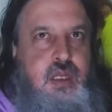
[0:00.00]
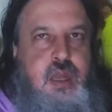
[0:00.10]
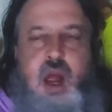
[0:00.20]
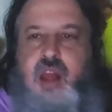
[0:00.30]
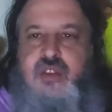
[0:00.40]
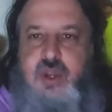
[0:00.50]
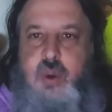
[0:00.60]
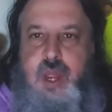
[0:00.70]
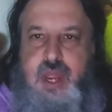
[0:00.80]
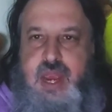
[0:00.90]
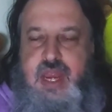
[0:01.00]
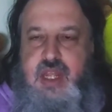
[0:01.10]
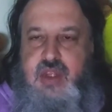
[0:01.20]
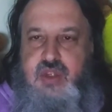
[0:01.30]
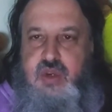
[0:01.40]
tossing away any
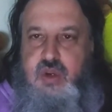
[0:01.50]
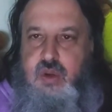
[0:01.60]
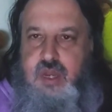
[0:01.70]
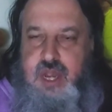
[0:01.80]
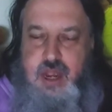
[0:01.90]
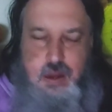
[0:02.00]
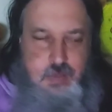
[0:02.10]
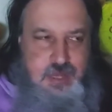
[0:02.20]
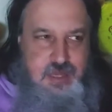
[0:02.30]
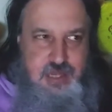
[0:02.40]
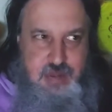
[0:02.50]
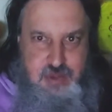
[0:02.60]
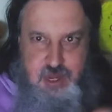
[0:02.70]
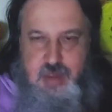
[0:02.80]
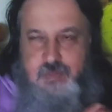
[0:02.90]
concern or care, but at the same
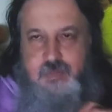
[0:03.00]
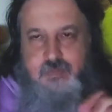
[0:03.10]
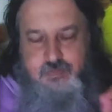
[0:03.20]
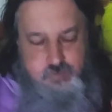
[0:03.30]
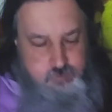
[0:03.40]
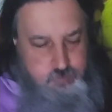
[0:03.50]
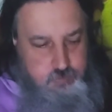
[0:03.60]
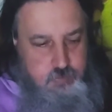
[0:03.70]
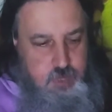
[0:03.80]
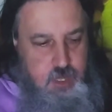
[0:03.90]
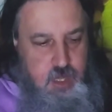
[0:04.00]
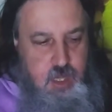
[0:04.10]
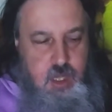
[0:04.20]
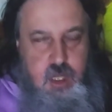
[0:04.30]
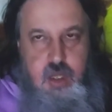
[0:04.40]
time,
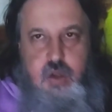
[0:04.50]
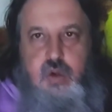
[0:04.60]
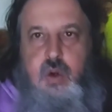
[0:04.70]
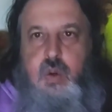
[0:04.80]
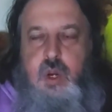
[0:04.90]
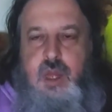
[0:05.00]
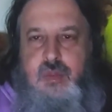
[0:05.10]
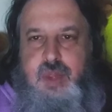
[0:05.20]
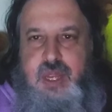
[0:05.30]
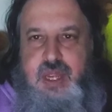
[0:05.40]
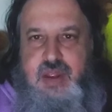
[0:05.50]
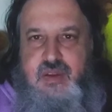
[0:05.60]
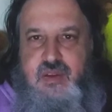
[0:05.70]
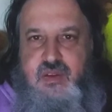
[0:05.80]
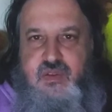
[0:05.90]
you don't want to be
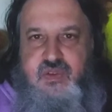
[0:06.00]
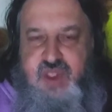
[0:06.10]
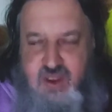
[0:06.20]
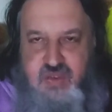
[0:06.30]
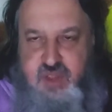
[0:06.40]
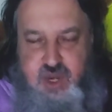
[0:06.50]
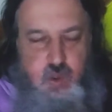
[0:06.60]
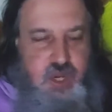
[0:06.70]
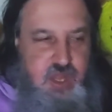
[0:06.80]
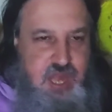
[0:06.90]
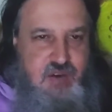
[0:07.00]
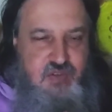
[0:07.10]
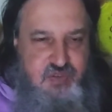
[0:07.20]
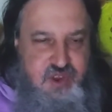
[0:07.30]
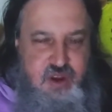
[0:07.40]
fearful. You don't want to allow
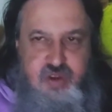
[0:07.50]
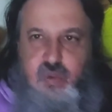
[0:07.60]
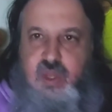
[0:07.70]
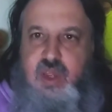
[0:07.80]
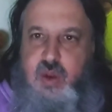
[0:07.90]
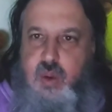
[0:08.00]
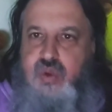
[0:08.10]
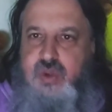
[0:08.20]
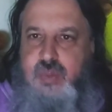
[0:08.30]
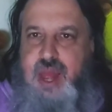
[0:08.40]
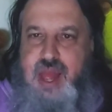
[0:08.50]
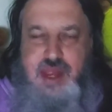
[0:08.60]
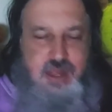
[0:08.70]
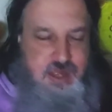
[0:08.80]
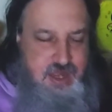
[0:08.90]
fear to really hold you
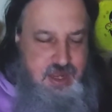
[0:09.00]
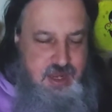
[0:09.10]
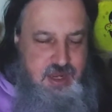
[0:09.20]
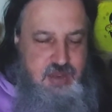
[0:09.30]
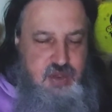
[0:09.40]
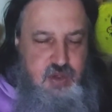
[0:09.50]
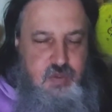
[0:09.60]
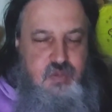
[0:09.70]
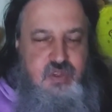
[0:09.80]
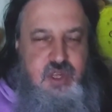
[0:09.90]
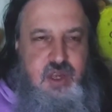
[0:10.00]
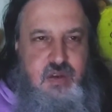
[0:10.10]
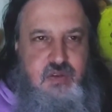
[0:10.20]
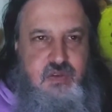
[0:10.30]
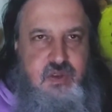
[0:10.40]
back in terms
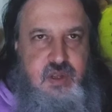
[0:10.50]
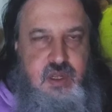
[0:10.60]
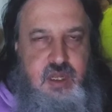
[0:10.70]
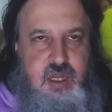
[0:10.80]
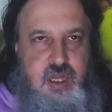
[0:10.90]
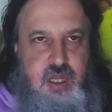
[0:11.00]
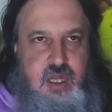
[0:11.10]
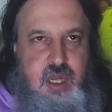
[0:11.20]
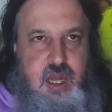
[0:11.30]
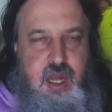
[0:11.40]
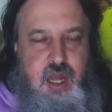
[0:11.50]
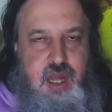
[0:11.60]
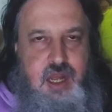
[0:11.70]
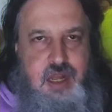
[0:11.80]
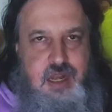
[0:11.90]
of uh,
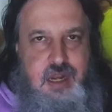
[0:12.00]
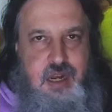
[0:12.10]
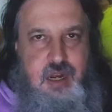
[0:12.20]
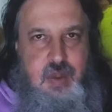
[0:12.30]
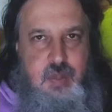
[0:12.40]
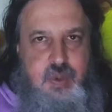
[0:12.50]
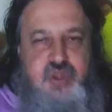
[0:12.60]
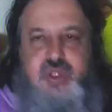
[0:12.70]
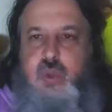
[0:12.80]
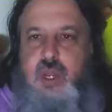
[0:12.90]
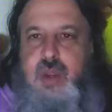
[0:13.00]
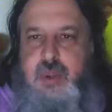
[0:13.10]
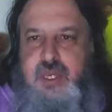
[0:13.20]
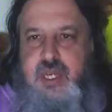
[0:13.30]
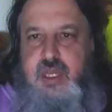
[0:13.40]
uh, uh, pursuing a
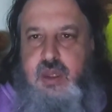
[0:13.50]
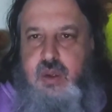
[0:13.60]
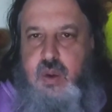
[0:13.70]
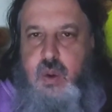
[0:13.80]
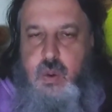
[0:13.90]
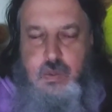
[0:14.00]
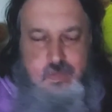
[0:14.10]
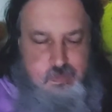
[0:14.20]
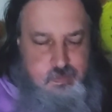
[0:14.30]
particular goal.